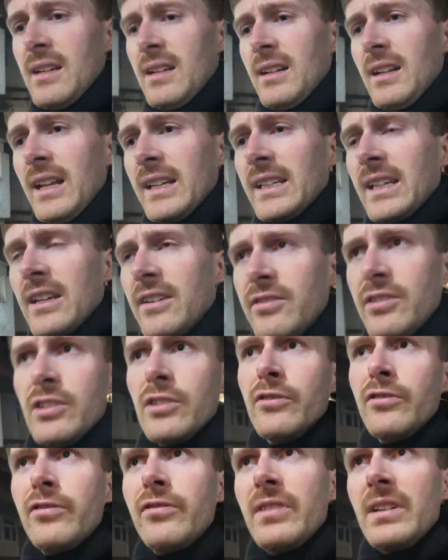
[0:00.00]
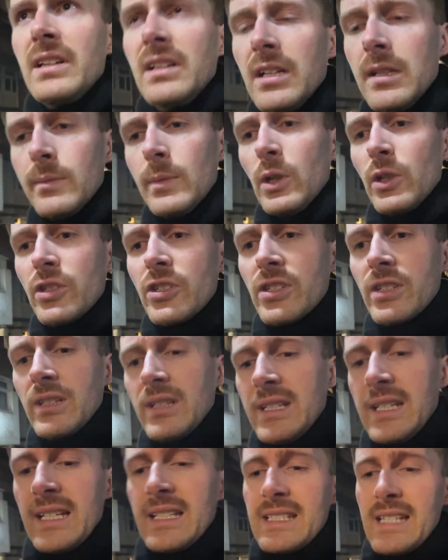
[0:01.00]
like, if you feel
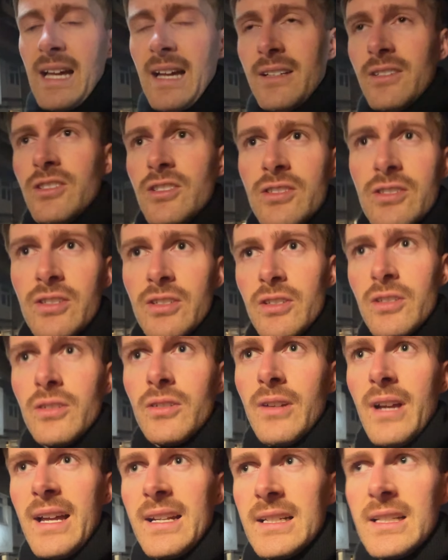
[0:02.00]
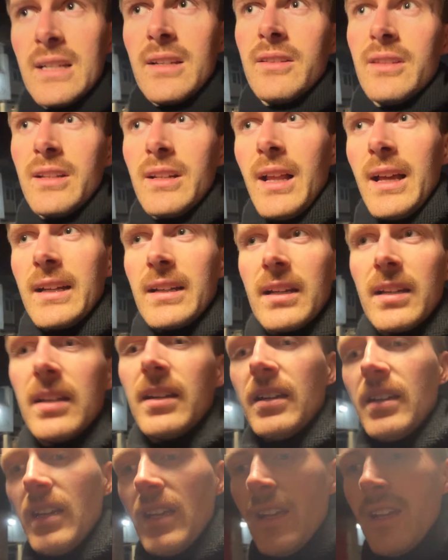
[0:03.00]
emotionally attached to any of the like
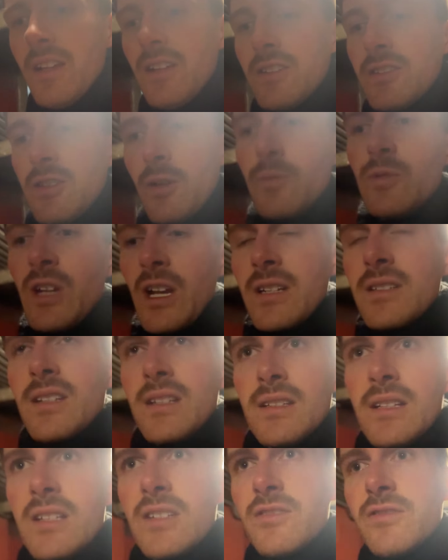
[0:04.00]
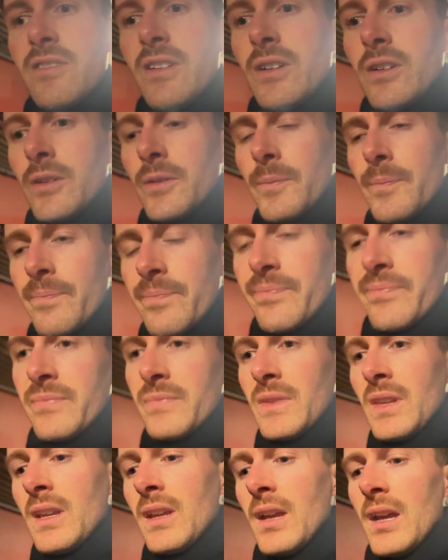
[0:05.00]
subjects in this film,
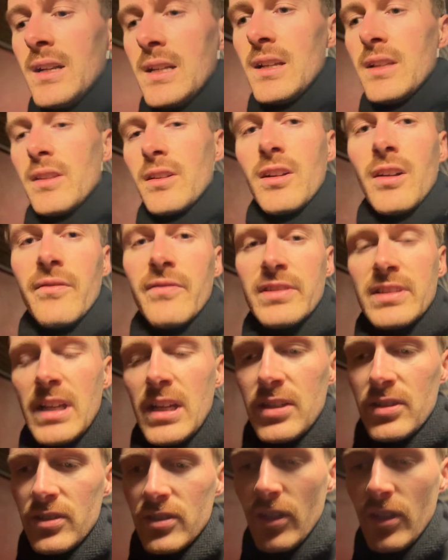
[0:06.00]
any of the conversation